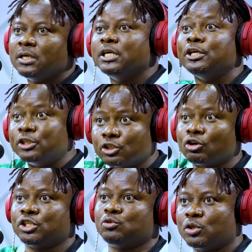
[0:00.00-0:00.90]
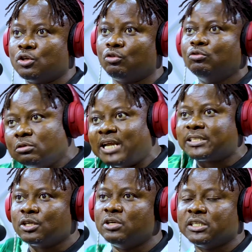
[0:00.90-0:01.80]
His crosses was not good.
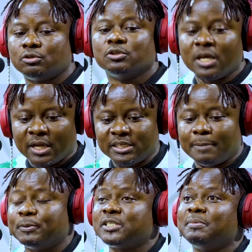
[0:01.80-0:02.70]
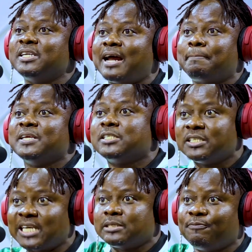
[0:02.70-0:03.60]
That's a good excuse. They put him in the right place,
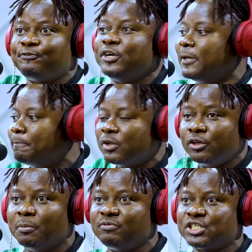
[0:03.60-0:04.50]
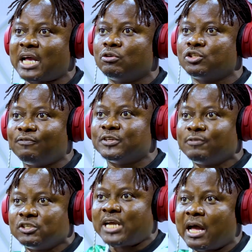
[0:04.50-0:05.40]
set him free, remove the shackles off his
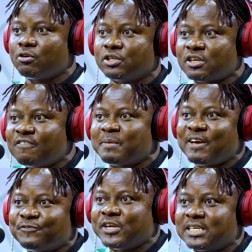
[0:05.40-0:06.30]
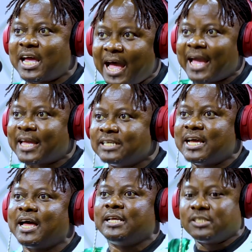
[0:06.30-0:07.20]
feet. Shackles off my feet, now I can
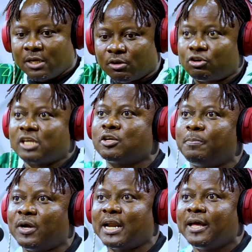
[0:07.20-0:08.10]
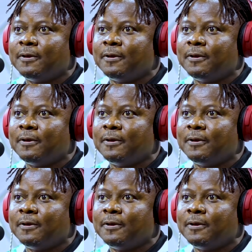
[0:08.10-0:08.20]
dance. Cross your ball now.